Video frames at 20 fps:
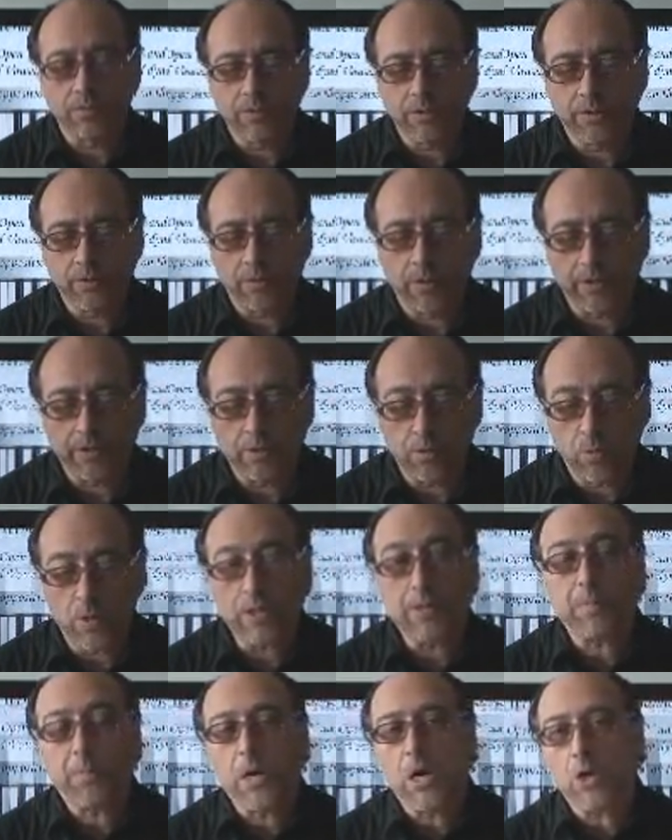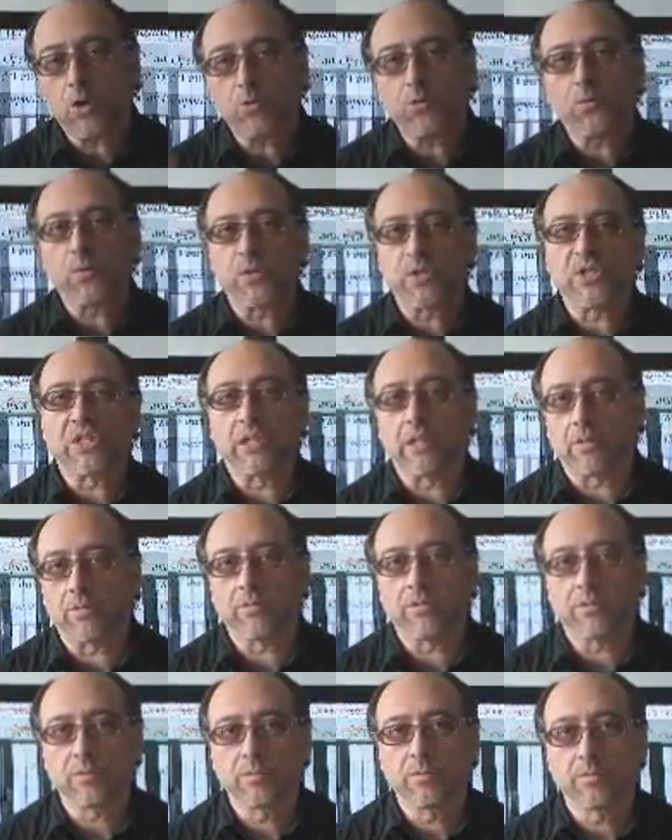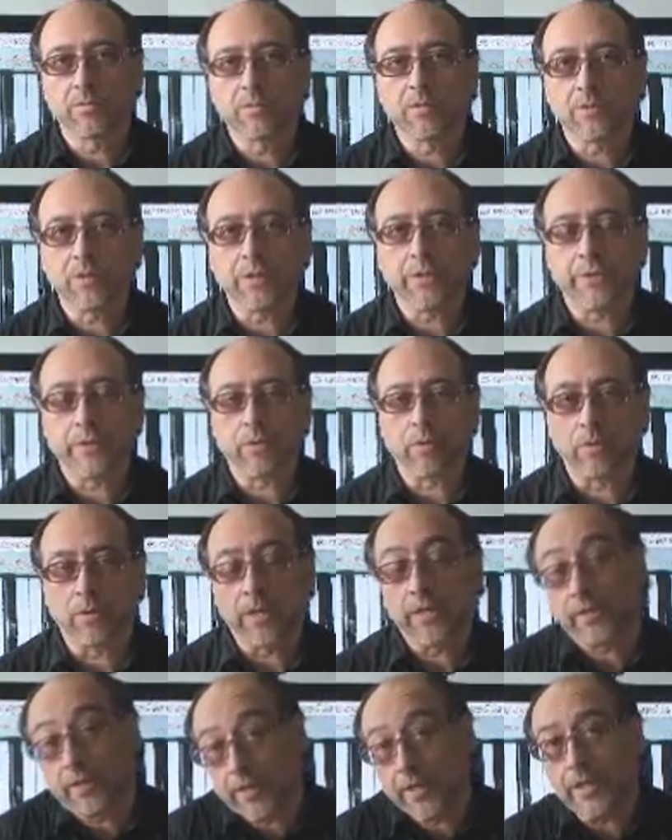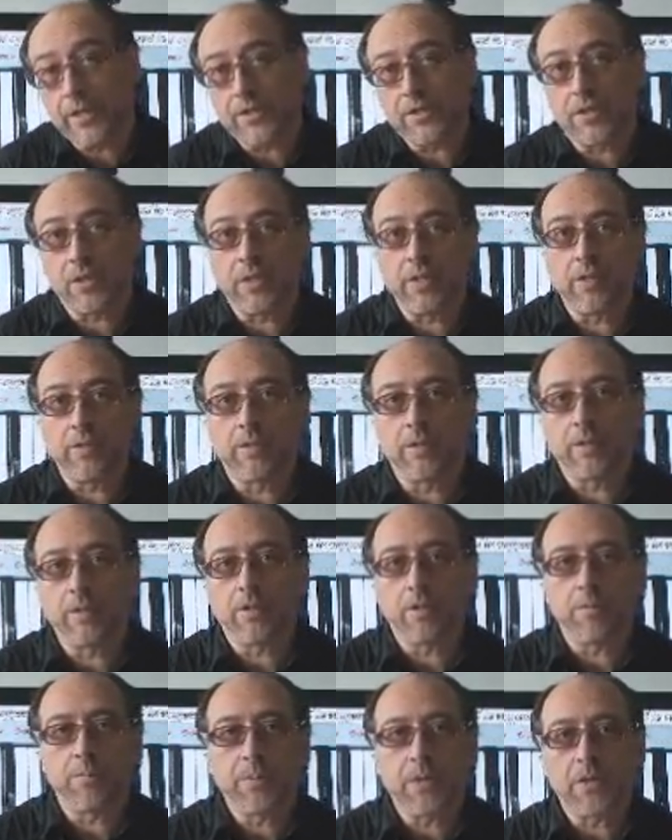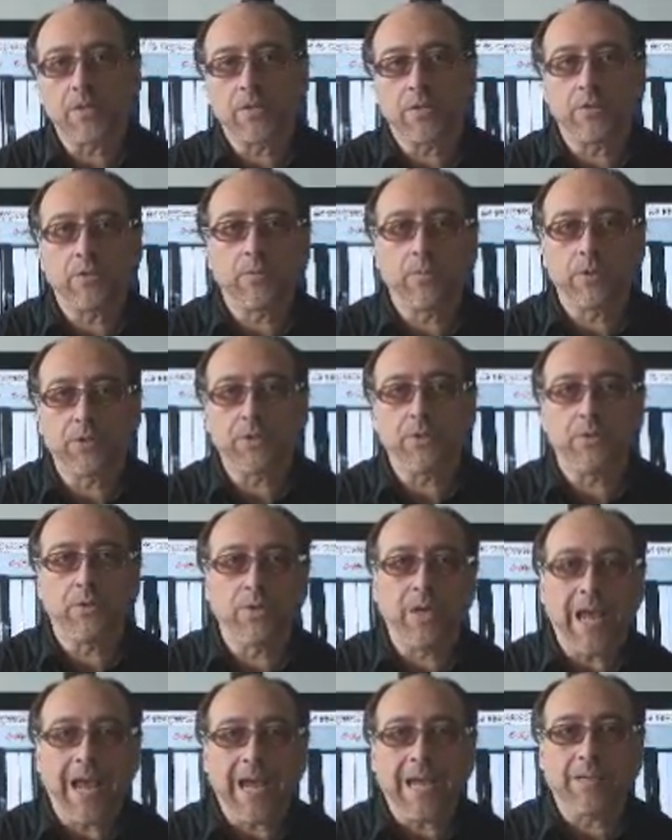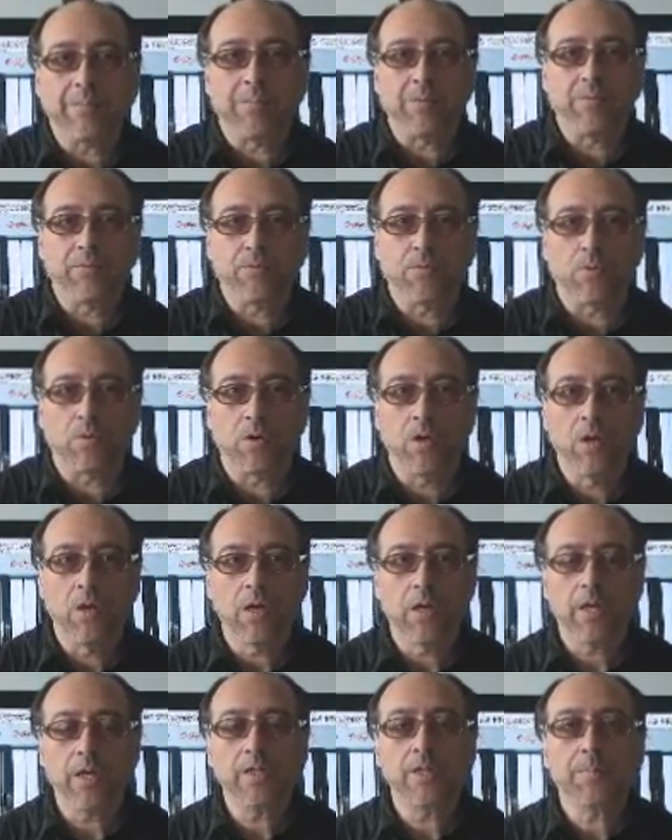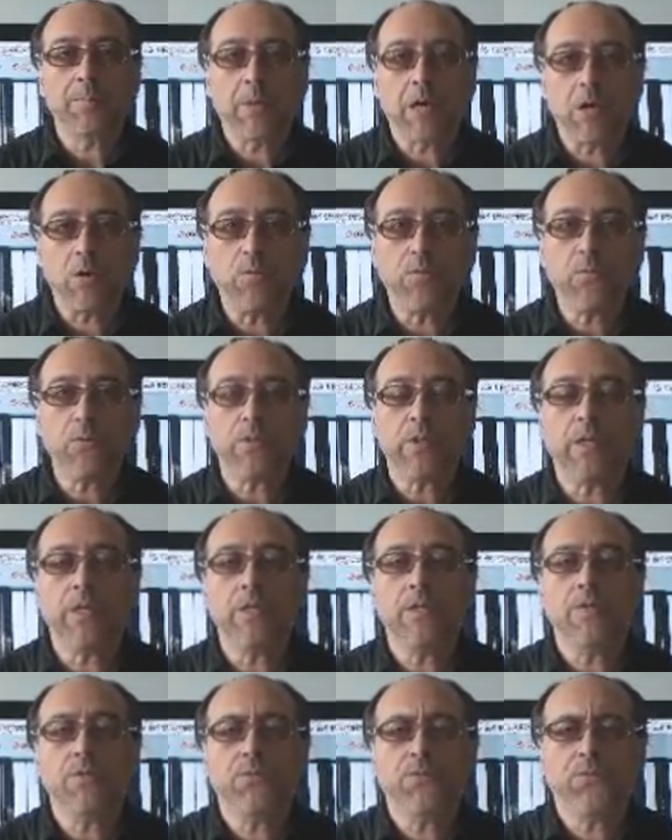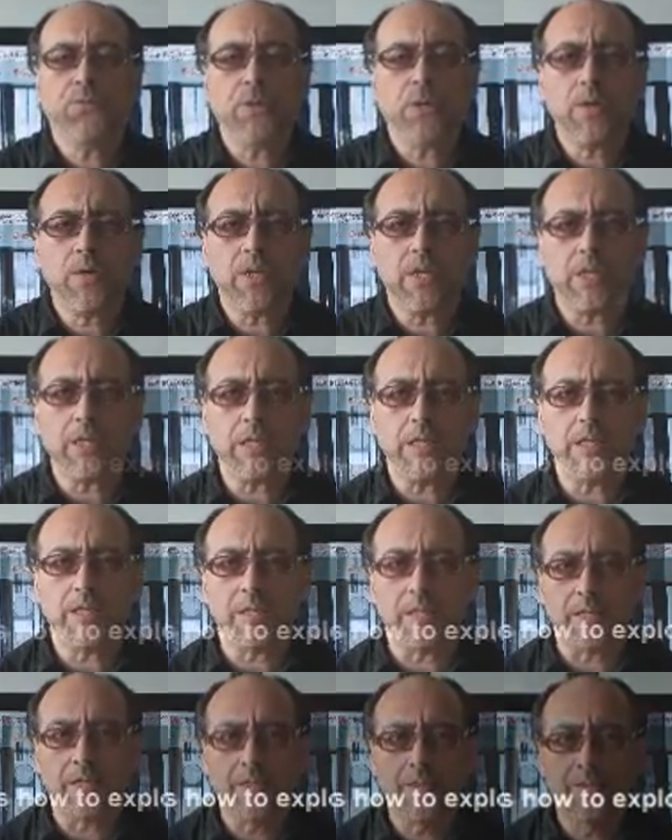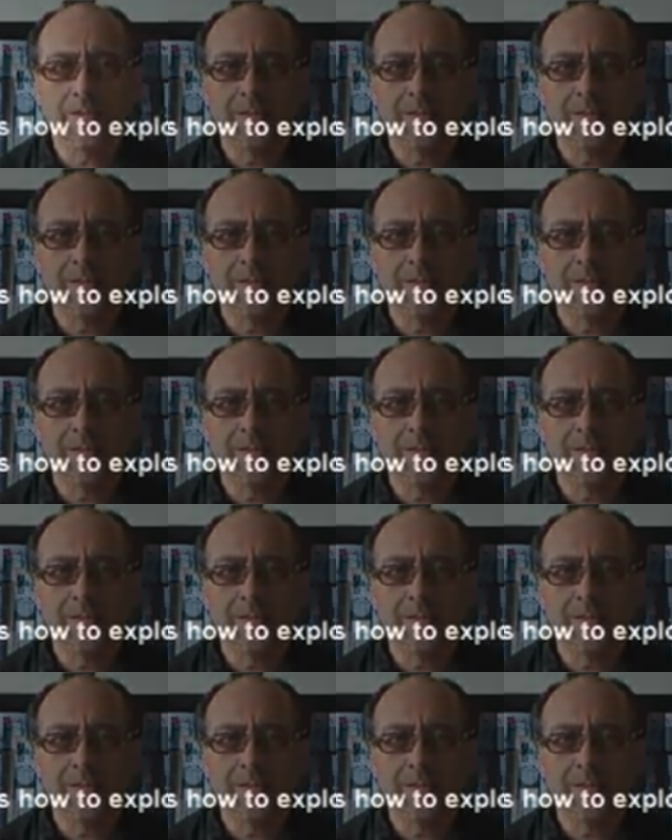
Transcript: you know, and a quite powerful sound, you know, at least in comparison to what you had before. It's powerful and it's very easy.